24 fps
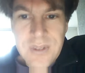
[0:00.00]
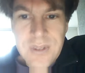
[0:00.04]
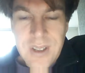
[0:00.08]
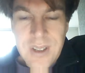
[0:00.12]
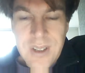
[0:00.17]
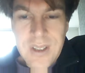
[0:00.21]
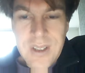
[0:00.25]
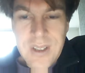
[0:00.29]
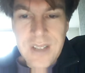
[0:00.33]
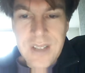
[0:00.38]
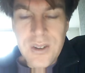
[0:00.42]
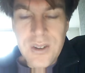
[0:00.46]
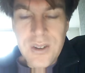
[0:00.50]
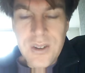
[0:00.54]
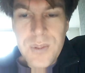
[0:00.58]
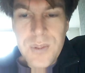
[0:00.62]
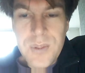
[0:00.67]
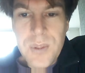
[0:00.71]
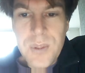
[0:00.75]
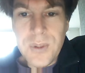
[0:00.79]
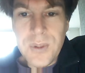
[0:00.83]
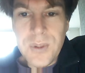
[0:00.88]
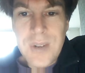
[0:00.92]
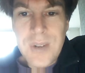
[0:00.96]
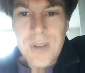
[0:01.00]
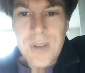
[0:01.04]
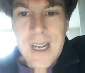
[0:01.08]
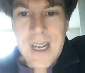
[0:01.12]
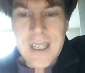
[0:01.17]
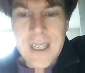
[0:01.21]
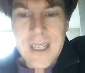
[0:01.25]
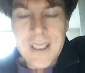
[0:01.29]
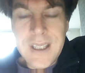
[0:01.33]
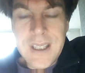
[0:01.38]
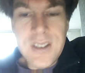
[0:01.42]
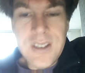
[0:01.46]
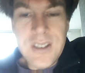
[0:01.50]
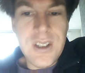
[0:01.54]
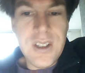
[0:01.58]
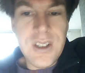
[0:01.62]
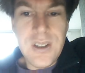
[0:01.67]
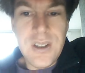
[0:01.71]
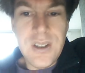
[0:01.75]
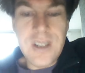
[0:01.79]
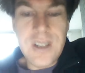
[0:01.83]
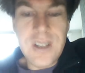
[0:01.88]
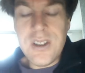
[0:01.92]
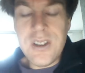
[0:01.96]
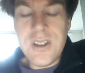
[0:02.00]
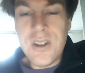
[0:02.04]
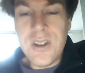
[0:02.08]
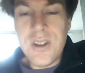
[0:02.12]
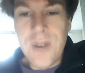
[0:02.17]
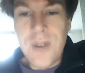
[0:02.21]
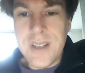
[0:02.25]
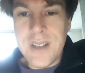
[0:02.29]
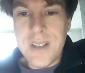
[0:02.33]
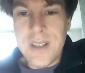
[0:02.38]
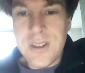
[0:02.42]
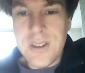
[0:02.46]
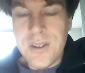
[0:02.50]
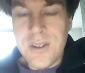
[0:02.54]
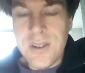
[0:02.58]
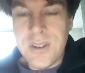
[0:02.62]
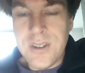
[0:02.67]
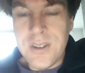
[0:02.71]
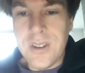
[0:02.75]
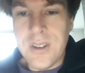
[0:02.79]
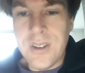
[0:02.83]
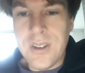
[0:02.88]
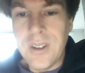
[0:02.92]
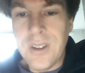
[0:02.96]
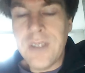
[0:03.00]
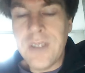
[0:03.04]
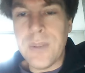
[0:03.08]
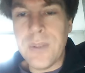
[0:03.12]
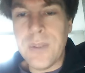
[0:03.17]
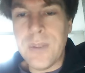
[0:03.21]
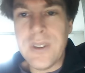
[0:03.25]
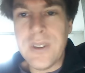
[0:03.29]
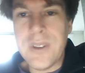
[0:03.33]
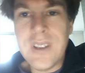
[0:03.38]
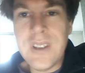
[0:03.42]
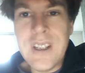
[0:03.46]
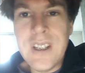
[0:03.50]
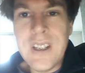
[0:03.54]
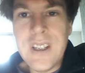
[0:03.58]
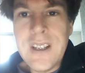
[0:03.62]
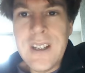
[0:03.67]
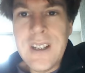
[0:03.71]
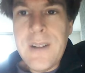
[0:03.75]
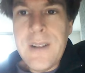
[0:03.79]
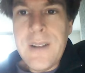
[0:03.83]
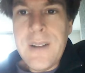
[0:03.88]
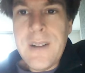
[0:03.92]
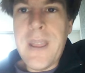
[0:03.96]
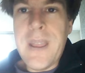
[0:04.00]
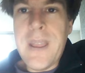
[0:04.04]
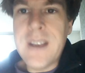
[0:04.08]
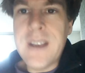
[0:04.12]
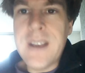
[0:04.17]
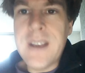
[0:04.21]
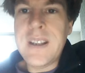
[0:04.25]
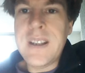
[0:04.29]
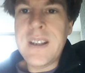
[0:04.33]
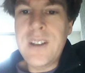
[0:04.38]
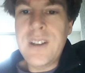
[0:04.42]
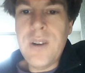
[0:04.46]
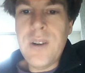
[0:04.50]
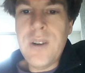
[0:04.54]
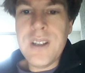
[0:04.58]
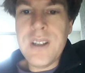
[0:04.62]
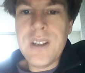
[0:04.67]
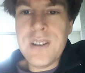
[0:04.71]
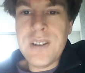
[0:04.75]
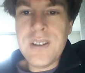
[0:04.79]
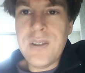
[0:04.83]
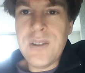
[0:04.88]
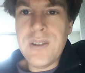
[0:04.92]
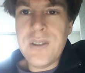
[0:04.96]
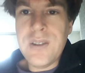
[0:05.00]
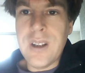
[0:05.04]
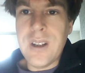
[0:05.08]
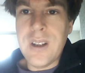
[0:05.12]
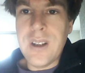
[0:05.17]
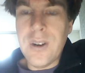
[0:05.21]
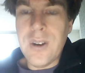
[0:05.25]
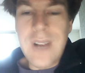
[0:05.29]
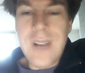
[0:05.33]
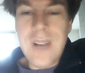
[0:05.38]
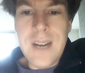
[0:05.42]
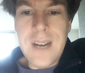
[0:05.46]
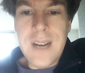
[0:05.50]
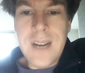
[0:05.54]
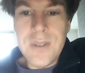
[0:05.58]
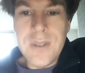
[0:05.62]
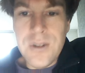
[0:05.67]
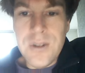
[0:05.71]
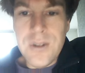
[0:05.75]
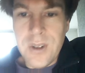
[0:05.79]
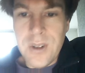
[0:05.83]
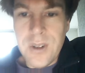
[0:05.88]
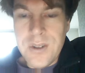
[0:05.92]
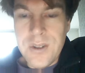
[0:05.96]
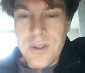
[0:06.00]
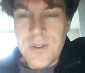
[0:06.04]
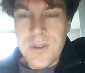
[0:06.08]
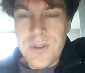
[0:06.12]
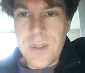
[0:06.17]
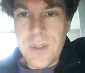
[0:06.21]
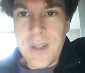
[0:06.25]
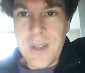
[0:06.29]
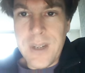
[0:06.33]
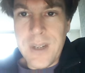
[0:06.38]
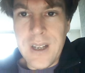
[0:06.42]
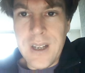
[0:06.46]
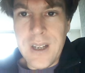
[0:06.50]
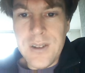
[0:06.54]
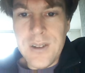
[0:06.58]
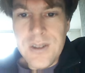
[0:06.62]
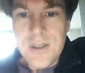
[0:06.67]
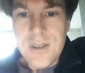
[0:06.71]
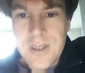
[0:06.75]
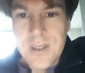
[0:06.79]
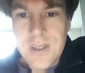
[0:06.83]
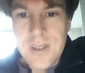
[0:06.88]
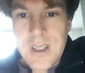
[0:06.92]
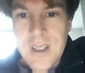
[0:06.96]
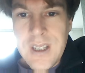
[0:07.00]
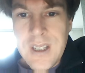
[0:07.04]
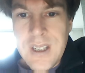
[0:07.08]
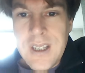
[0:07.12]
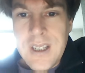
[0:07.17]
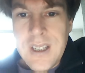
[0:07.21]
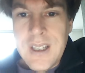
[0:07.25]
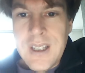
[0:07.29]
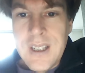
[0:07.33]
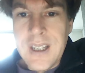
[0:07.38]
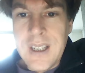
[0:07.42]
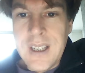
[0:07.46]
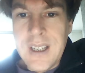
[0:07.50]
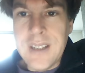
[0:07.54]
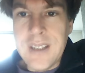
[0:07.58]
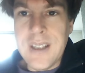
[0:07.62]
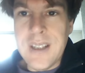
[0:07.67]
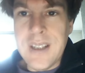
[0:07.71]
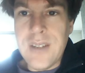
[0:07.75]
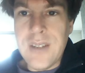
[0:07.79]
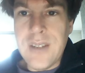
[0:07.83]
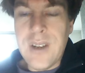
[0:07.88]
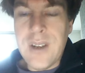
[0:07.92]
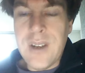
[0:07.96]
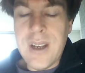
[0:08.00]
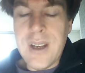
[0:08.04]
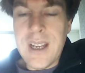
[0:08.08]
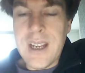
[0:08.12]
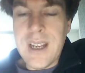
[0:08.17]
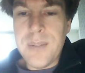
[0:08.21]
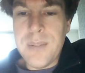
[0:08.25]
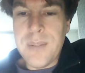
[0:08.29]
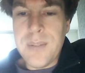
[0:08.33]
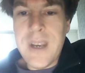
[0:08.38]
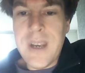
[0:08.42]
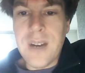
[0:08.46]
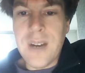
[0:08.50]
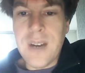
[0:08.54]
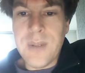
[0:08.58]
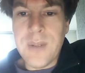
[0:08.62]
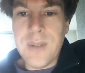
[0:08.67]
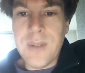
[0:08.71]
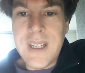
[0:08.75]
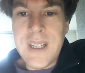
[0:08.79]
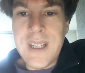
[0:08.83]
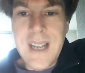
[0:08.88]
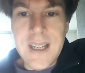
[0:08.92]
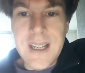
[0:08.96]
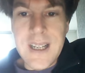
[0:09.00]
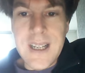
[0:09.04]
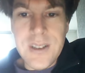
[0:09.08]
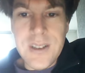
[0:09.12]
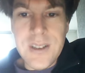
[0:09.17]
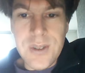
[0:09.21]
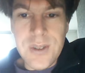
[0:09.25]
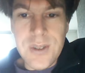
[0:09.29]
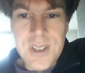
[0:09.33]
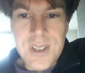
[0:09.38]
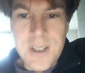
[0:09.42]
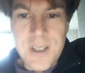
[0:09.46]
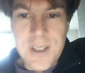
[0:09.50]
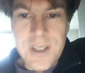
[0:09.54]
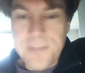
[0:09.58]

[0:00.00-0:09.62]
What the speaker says: get those people to die. And that's in the U.S. It's not in Holland, but in the U.S. you can own life insurance of somebody else, and then you can get a payout when he dies or she.